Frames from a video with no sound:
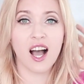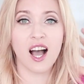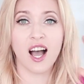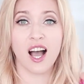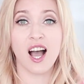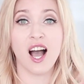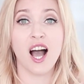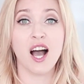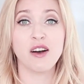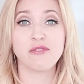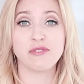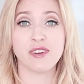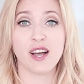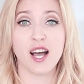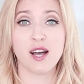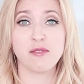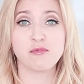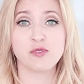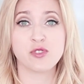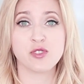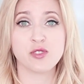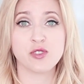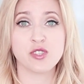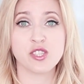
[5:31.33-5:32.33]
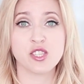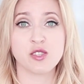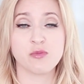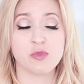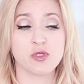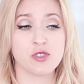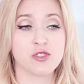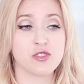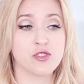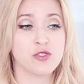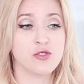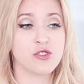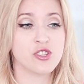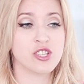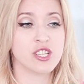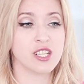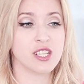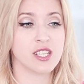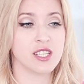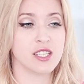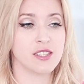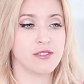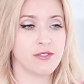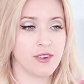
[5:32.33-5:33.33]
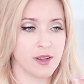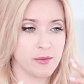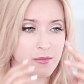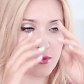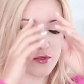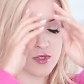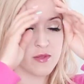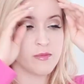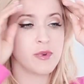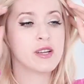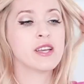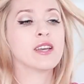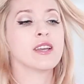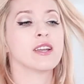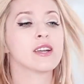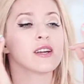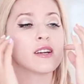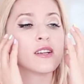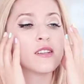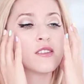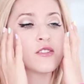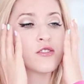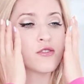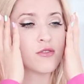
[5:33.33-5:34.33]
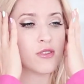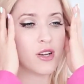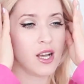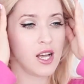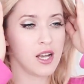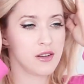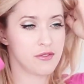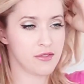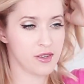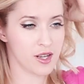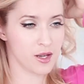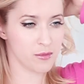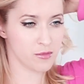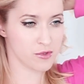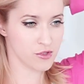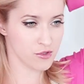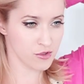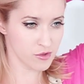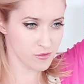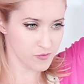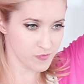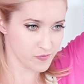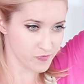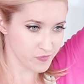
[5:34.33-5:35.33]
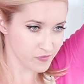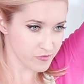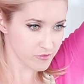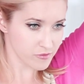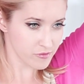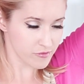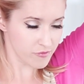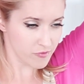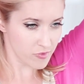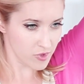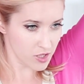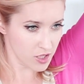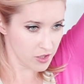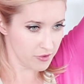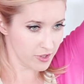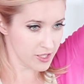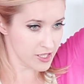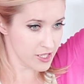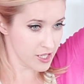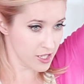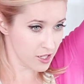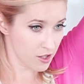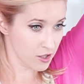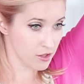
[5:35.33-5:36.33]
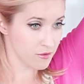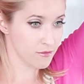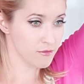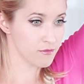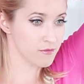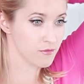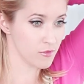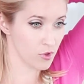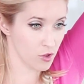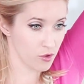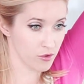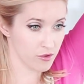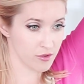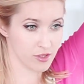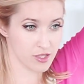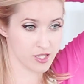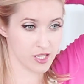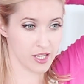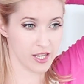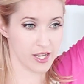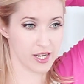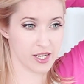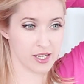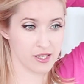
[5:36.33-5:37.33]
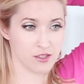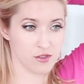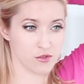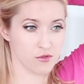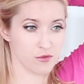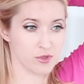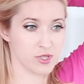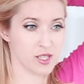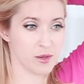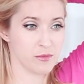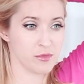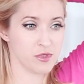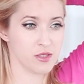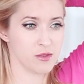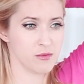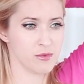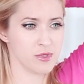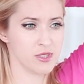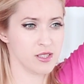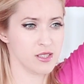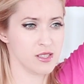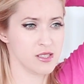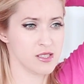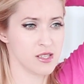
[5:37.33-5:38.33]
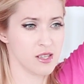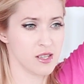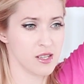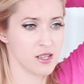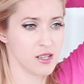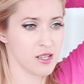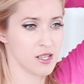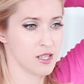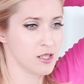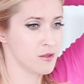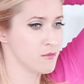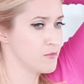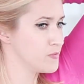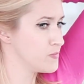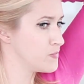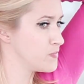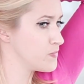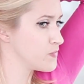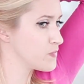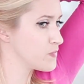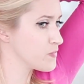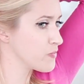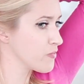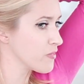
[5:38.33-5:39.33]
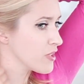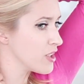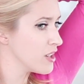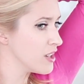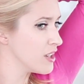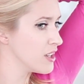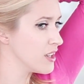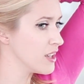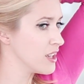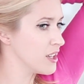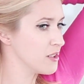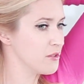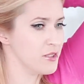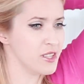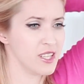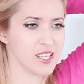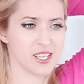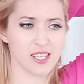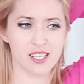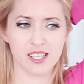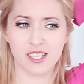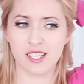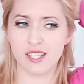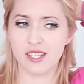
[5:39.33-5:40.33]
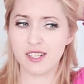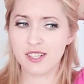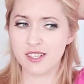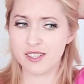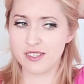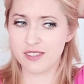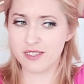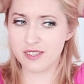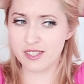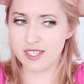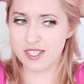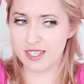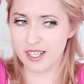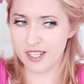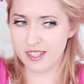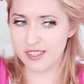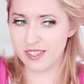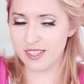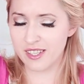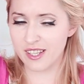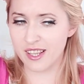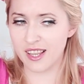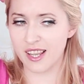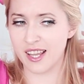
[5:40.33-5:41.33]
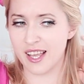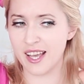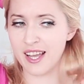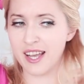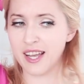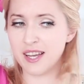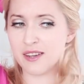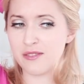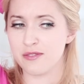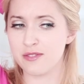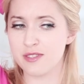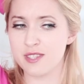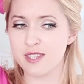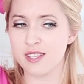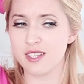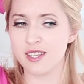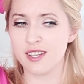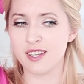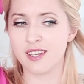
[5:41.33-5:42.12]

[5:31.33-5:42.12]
half abdos, because usually if I put my hair into a half abdo, if I take all this hair and do something with it, I feel like here there is nothing left.